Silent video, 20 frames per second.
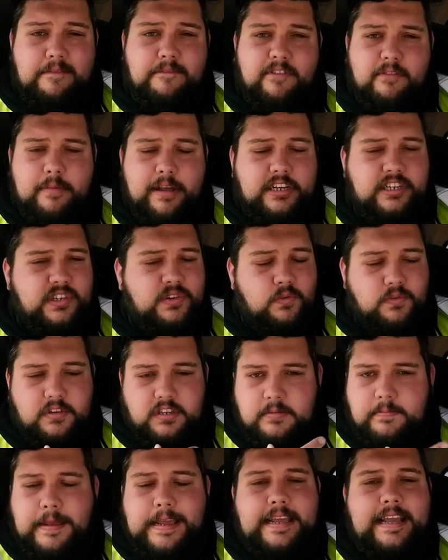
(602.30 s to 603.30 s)
information or the
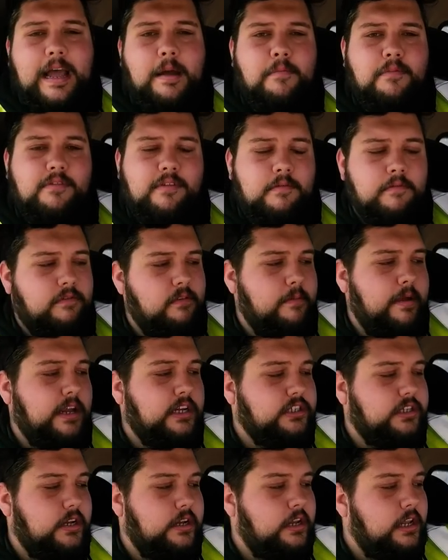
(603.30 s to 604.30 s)
speed camera
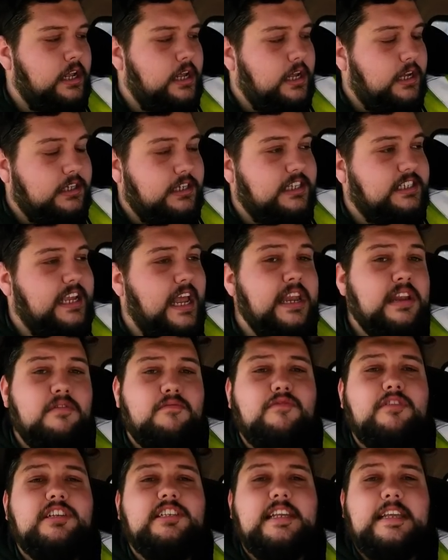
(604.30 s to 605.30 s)
information, to send
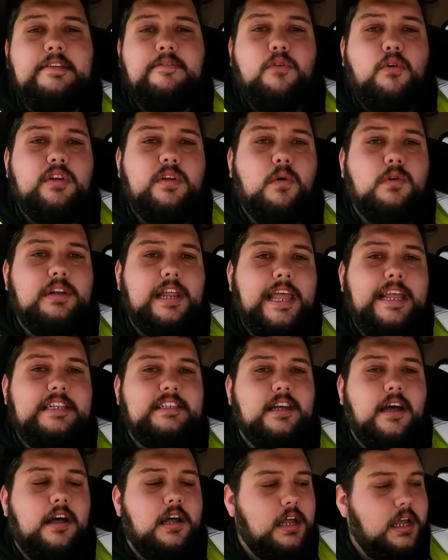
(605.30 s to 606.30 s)
and receive all your
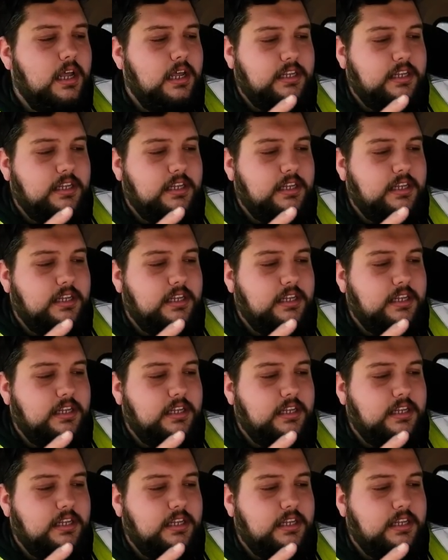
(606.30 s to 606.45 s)
data,